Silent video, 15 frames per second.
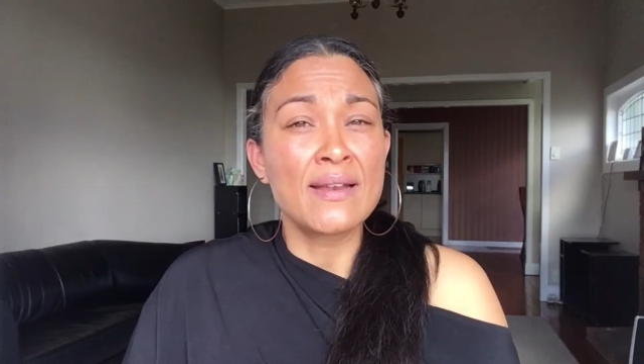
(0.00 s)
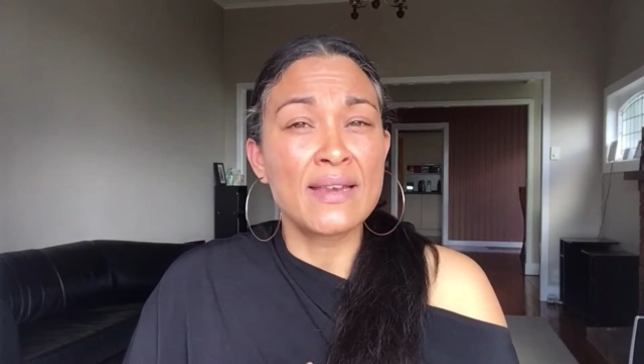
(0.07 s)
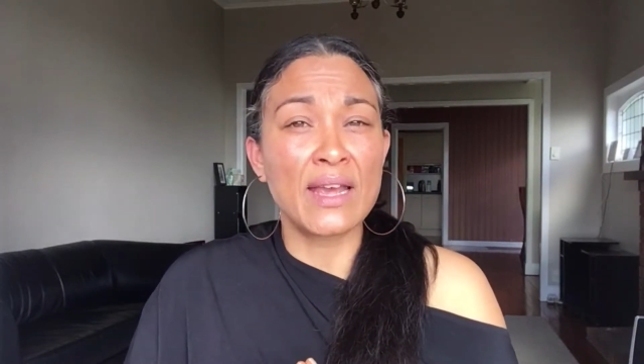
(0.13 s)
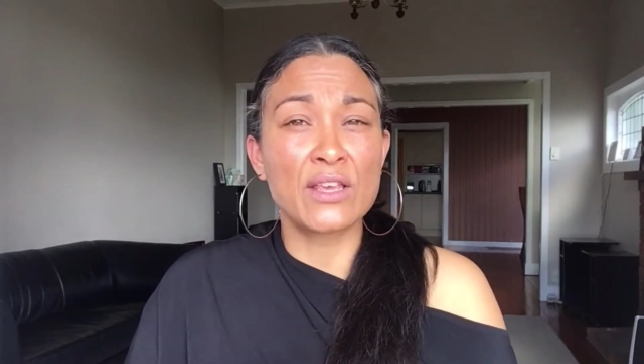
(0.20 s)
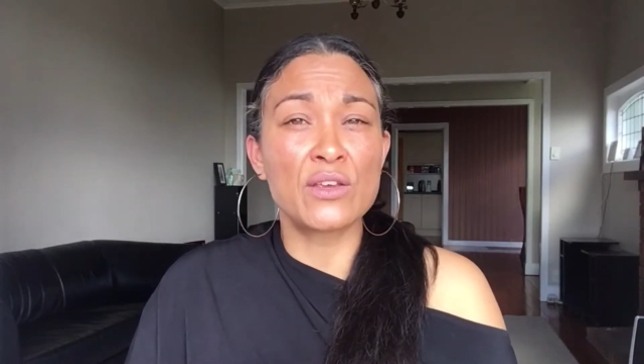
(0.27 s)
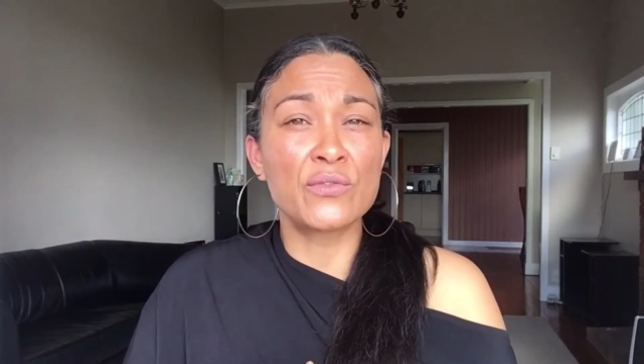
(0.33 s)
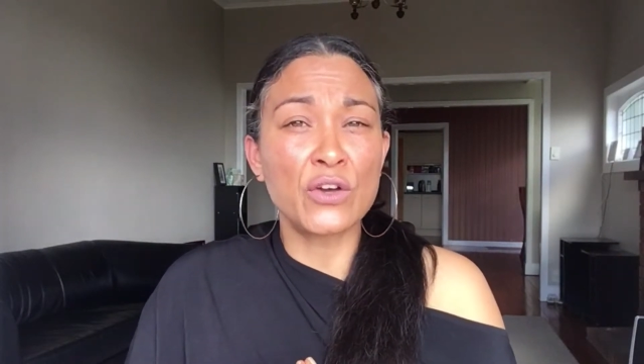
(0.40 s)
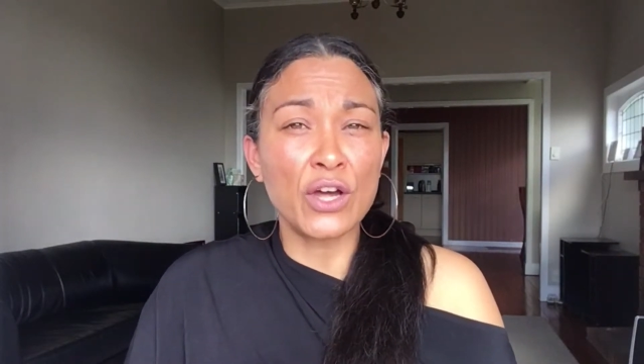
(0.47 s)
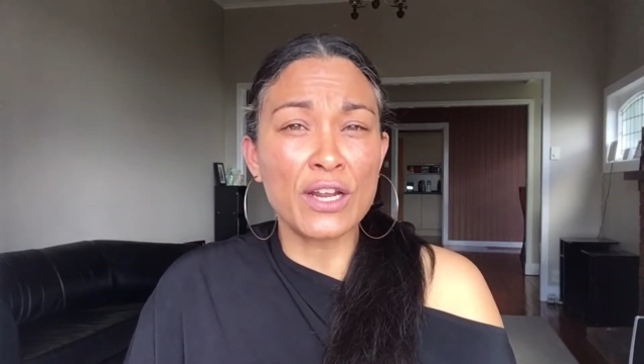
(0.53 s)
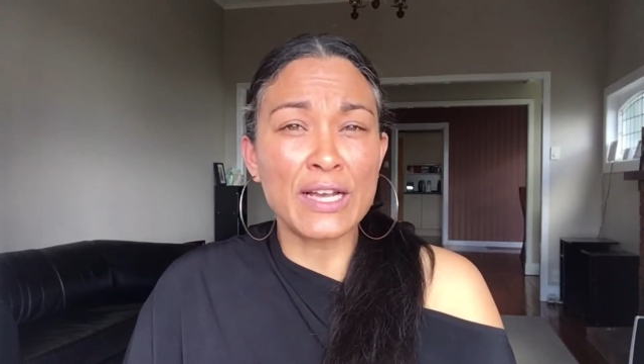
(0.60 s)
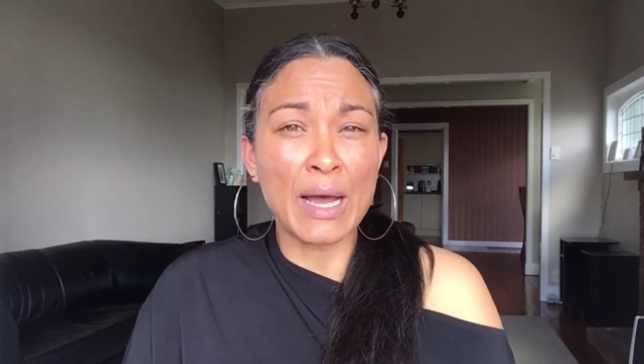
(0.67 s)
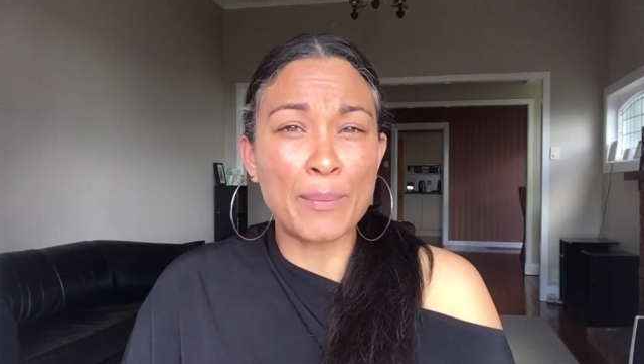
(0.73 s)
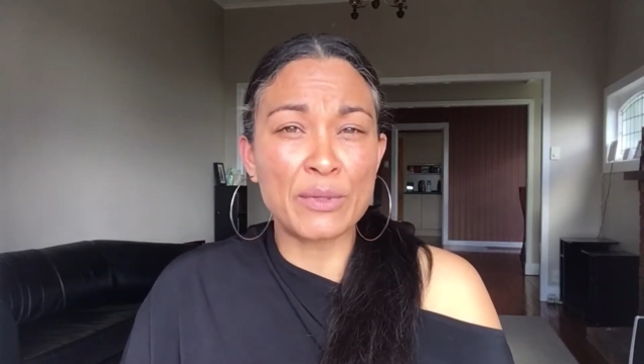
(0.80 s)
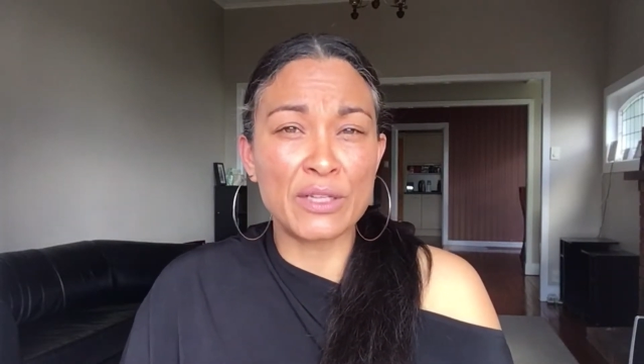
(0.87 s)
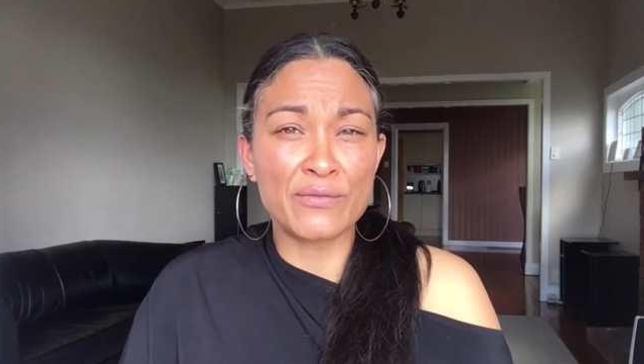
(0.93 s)
Now you've got a
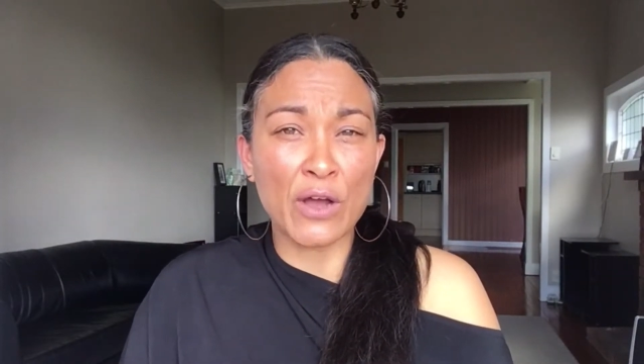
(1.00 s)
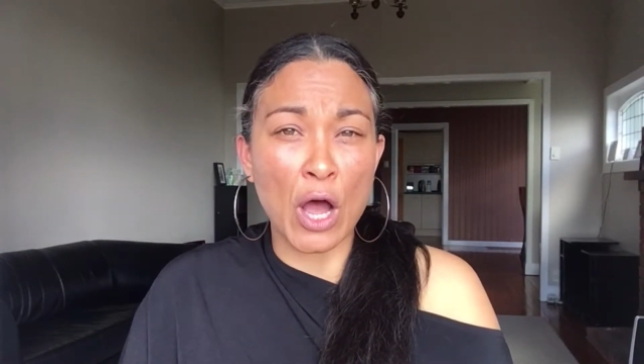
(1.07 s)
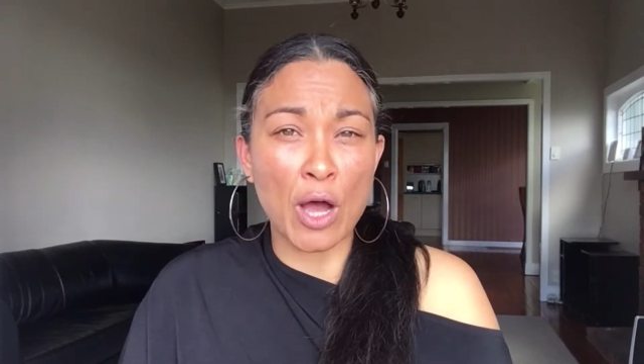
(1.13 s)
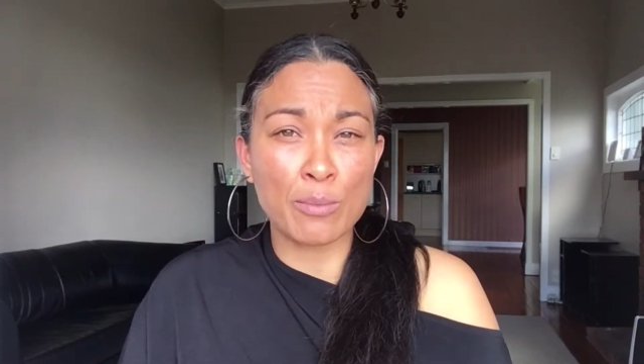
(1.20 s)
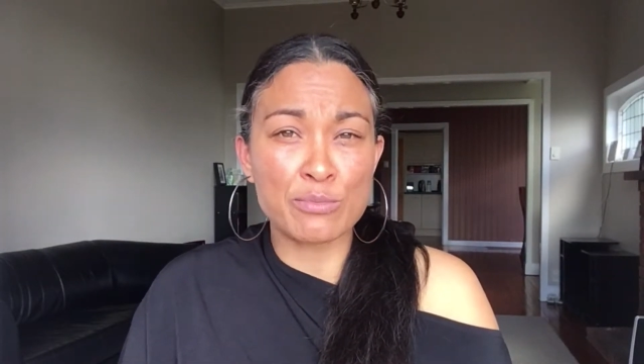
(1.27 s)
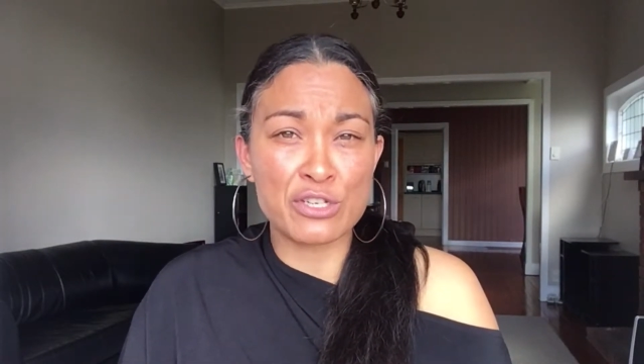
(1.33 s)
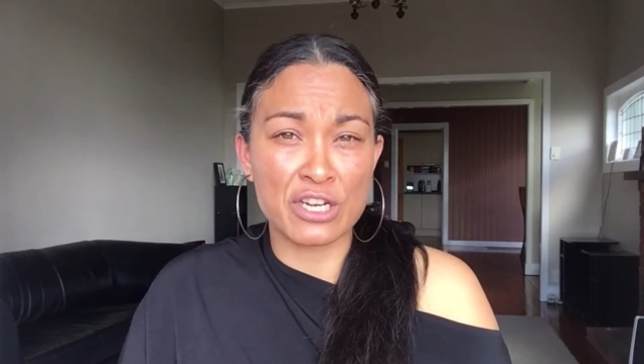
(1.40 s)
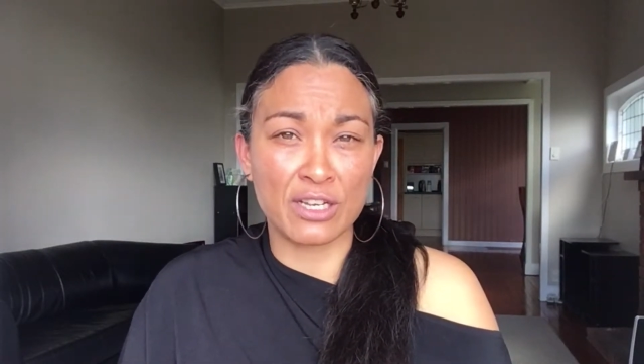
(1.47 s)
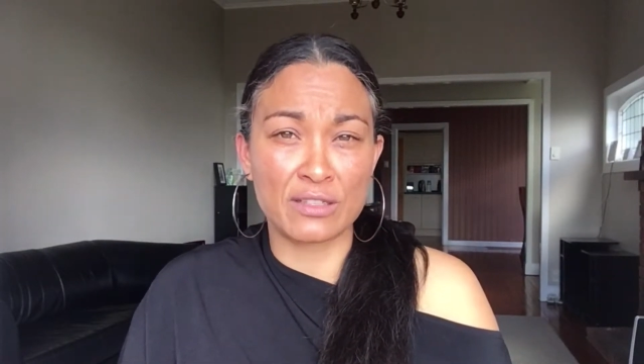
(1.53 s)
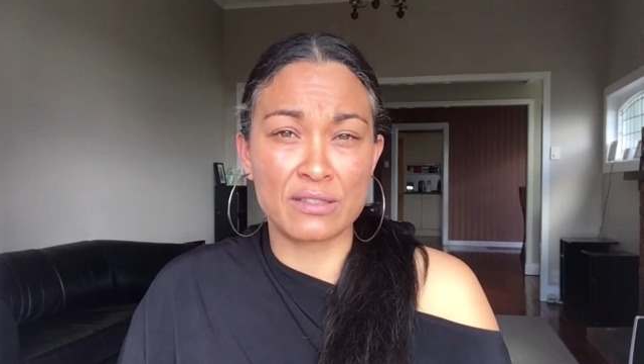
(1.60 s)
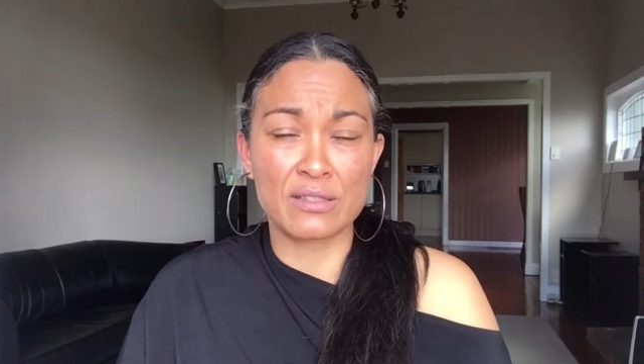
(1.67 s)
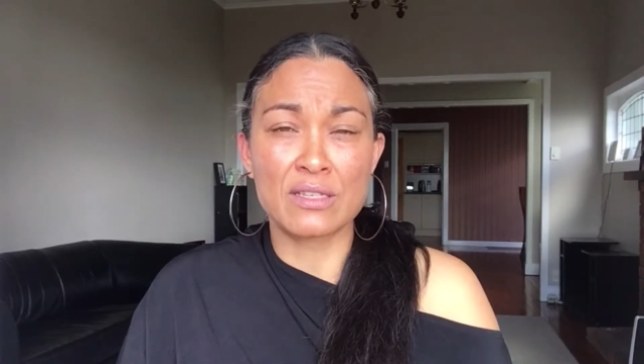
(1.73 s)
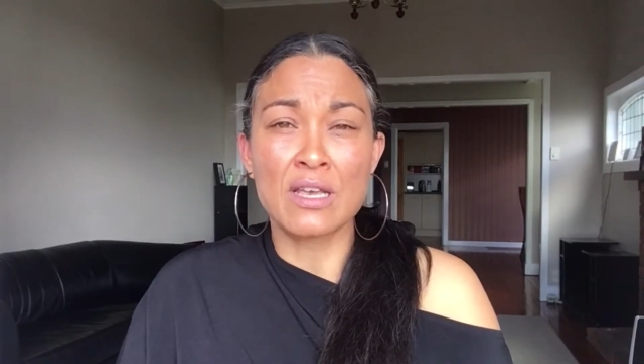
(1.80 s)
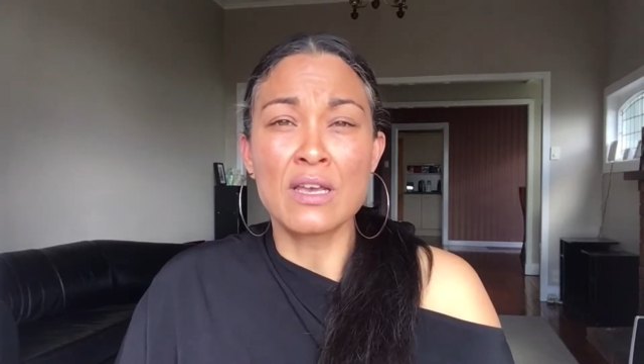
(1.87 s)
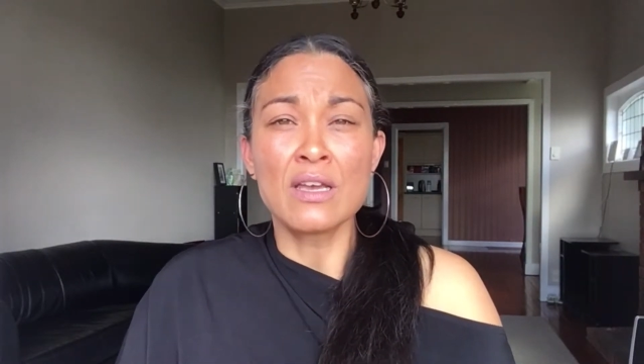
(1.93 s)
couple of
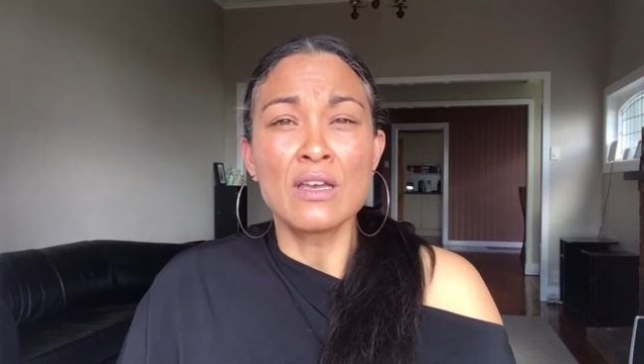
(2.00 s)
options.